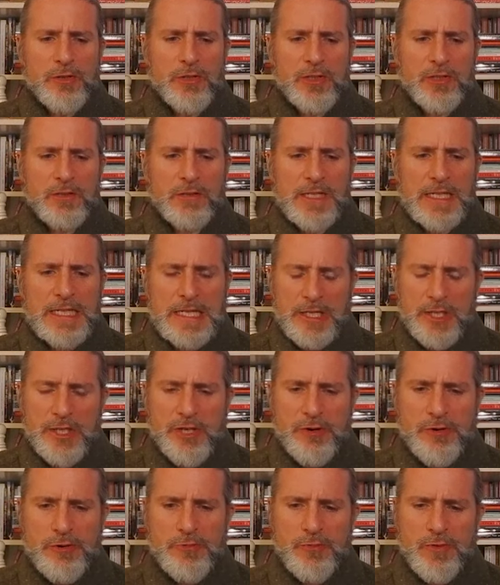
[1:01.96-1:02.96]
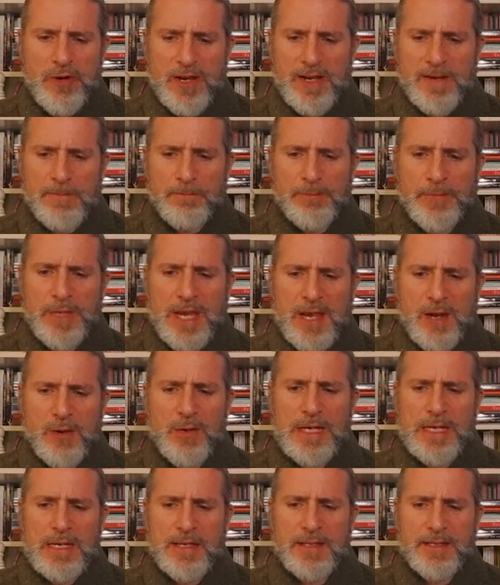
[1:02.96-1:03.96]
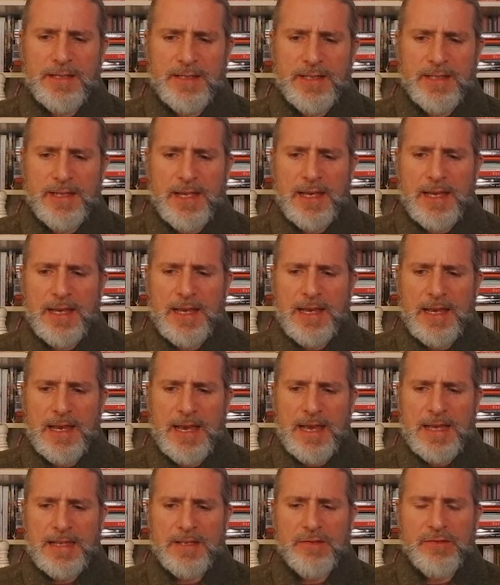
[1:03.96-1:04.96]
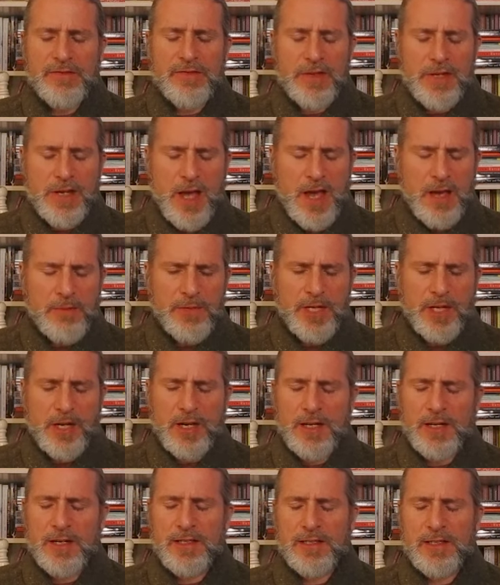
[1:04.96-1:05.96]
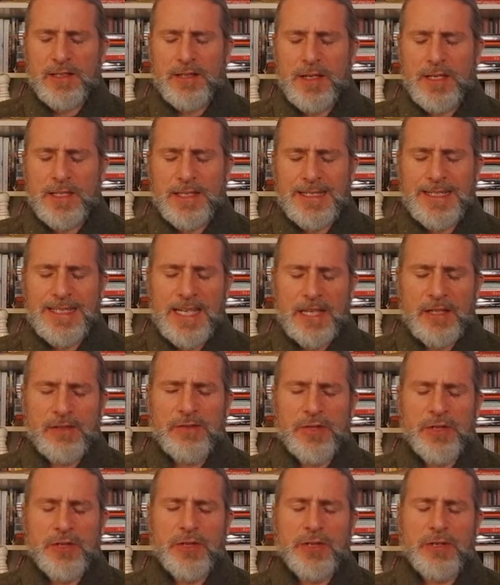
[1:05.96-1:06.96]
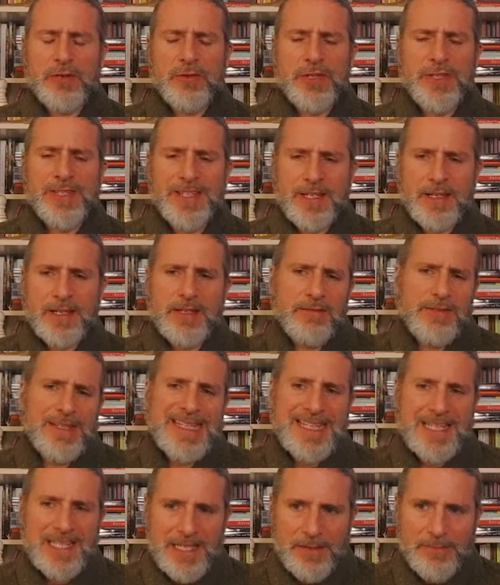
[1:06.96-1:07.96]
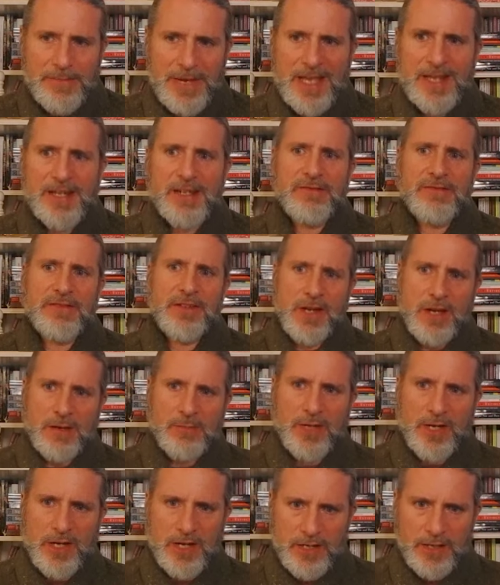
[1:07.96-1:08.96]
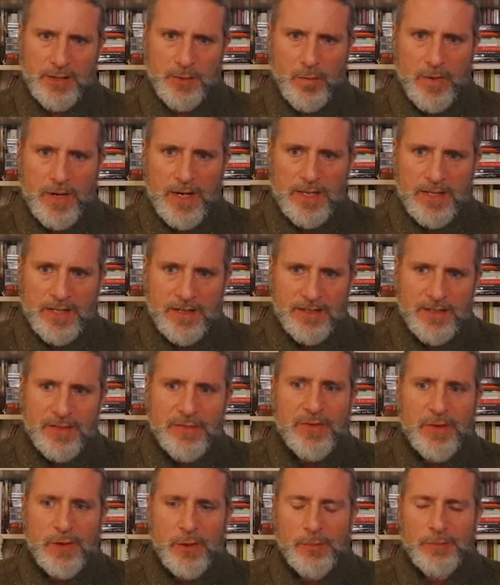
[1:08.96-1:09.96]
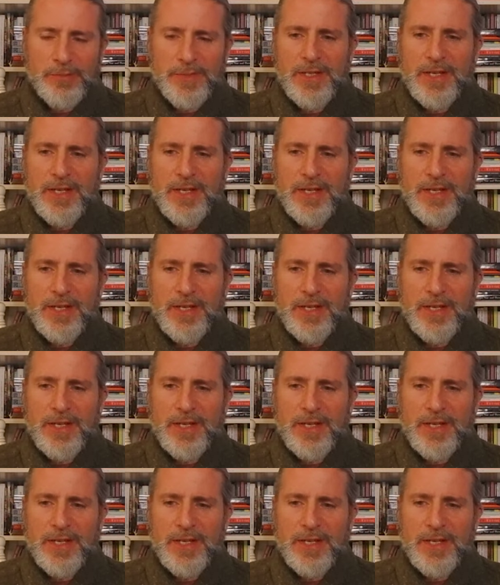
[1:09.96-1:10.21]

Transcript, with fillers: in its own right how it as a phenomenon as a, as a television or even cinematic phenomenon in the way that it's filmed